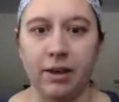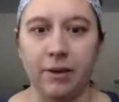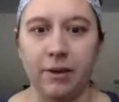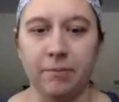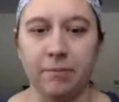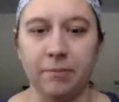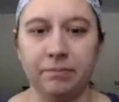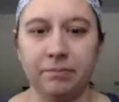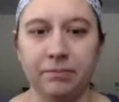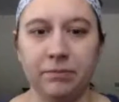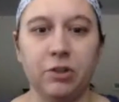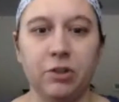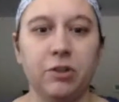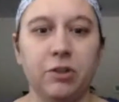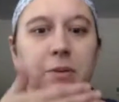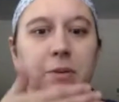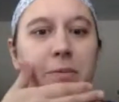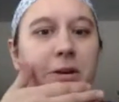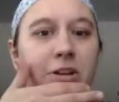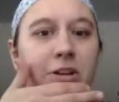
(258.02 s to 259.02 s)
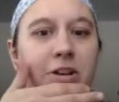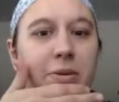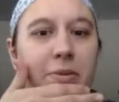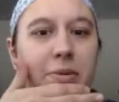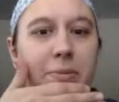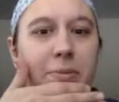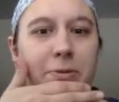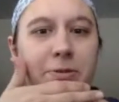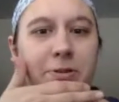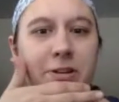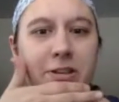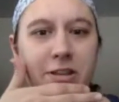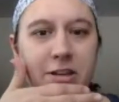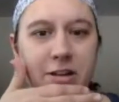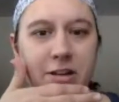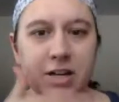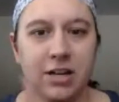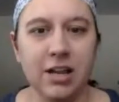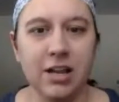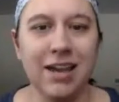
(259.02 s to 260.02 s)
Don't look at my giant pimple
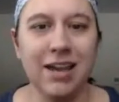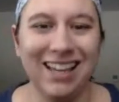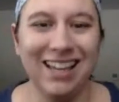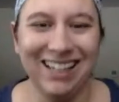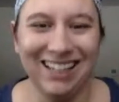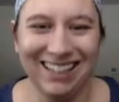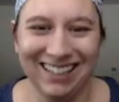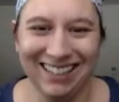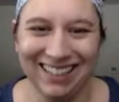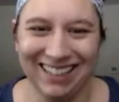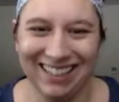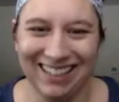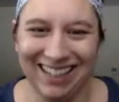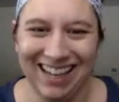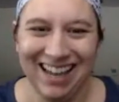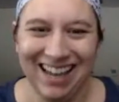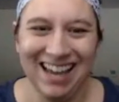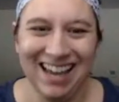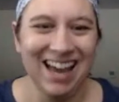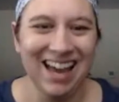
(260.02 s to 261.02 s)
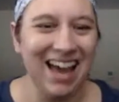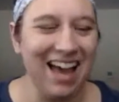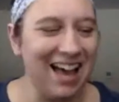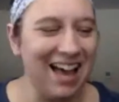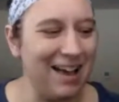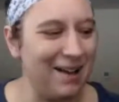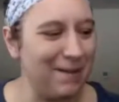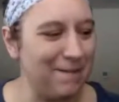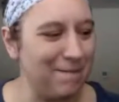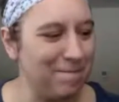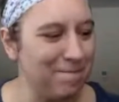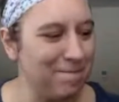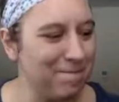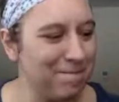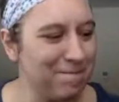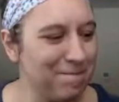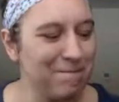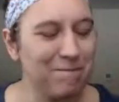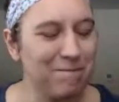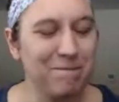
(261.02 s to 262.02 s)
right there.
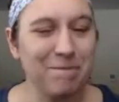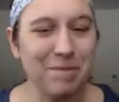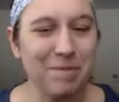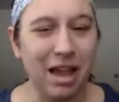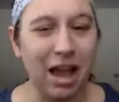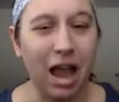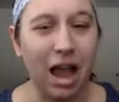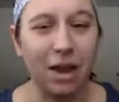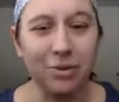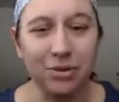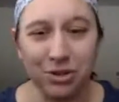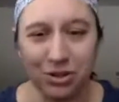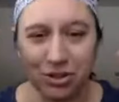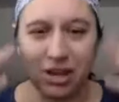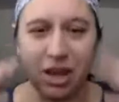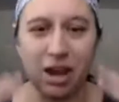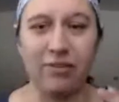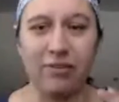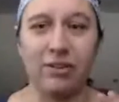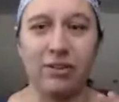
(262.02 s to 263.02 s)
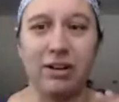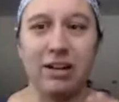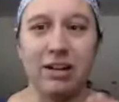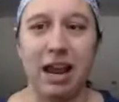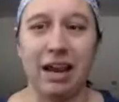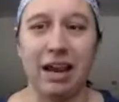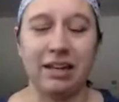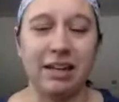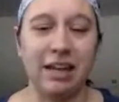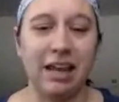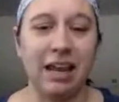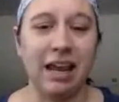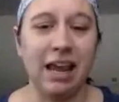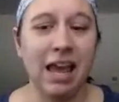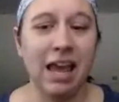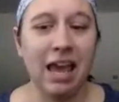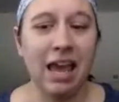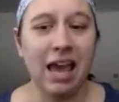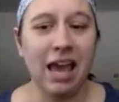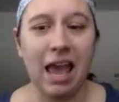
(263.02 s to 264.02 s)
I was just covered in
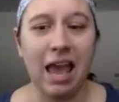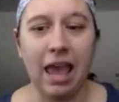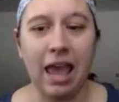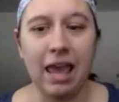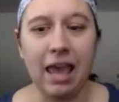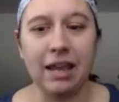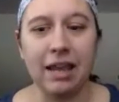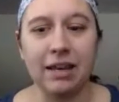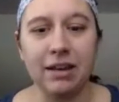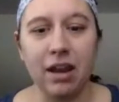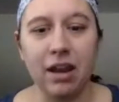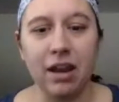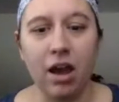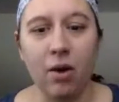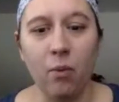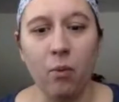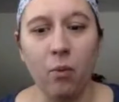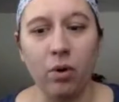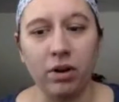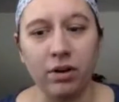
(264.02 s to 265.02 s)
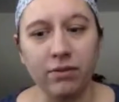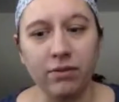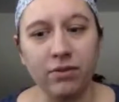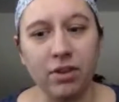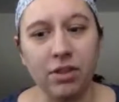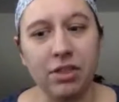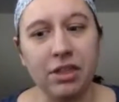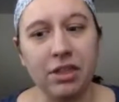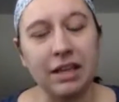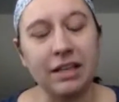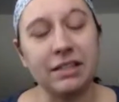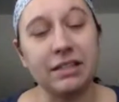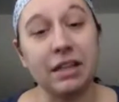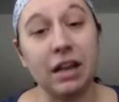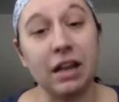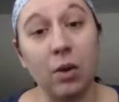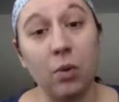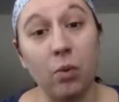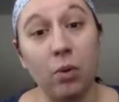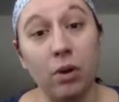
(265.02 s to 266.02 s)
acne. And one of the
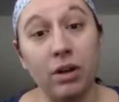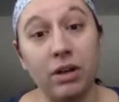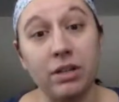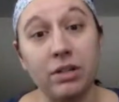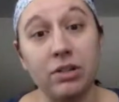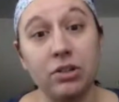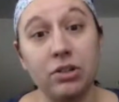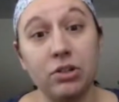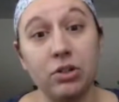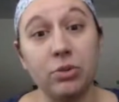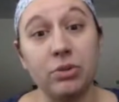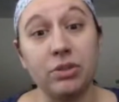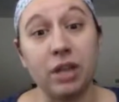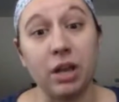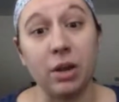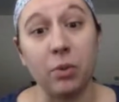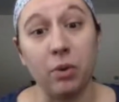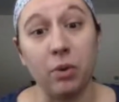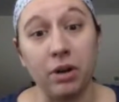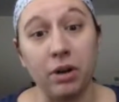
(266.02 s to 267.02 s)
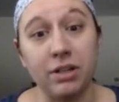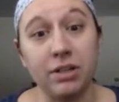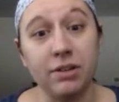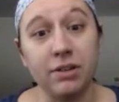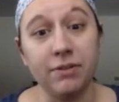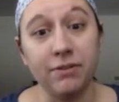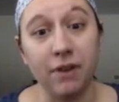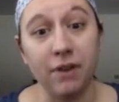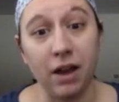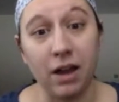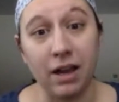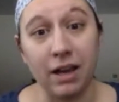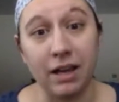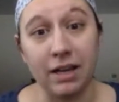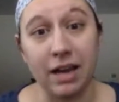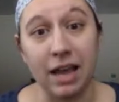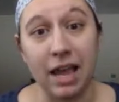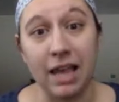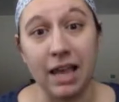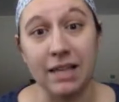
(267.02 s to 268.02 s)
things that I wanted to do was I wanted to
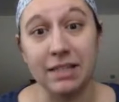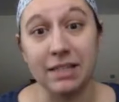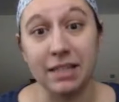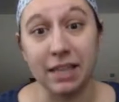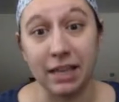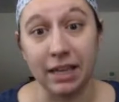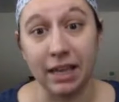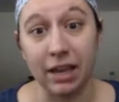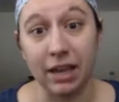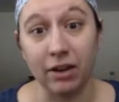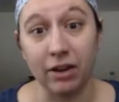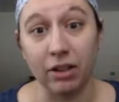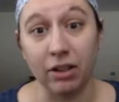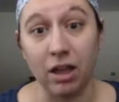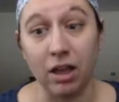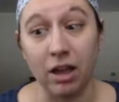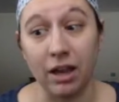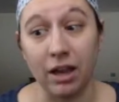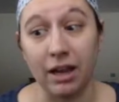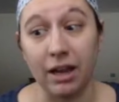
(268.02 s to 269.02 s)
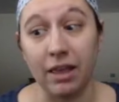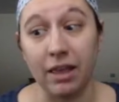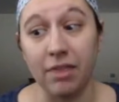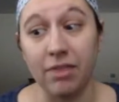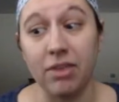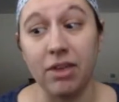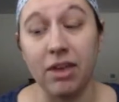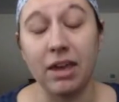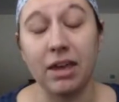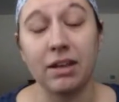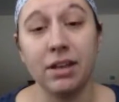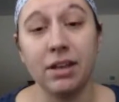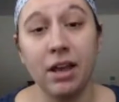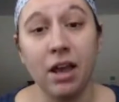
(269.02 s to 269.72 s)
find a skincare line that